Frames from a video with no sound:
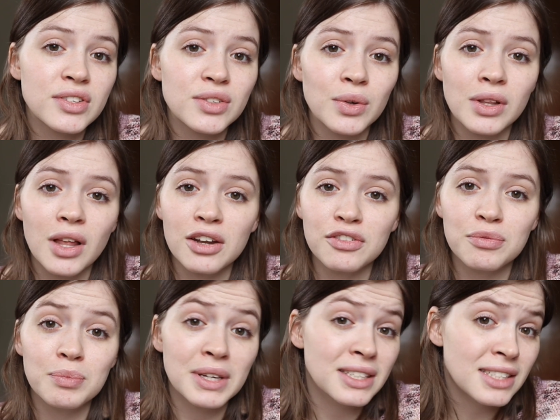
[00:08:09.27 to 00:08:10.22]
So a lot
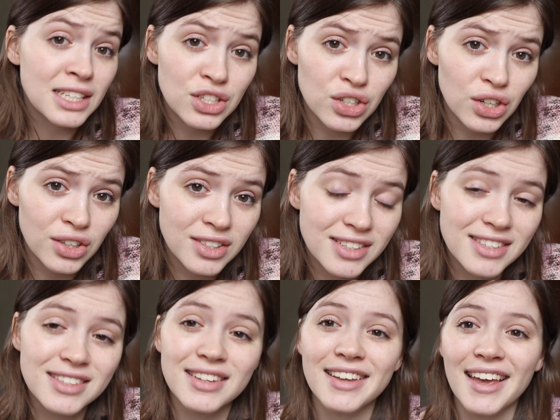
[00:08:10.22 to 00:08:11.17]
of big
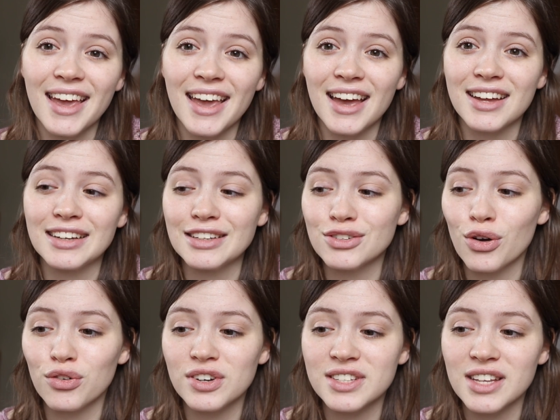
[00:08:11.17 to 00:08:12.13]
t-shirts and
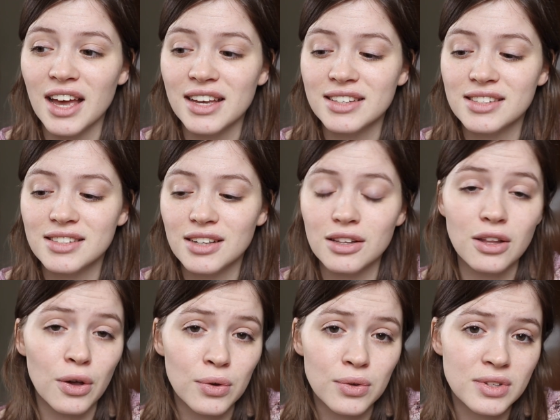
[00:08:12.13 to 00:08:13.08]
oversized
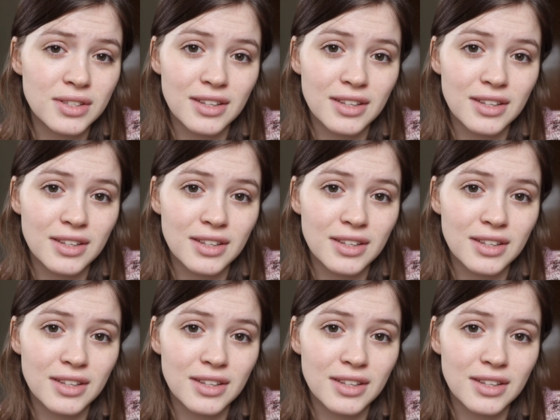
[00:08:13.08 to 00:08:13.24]
clothes.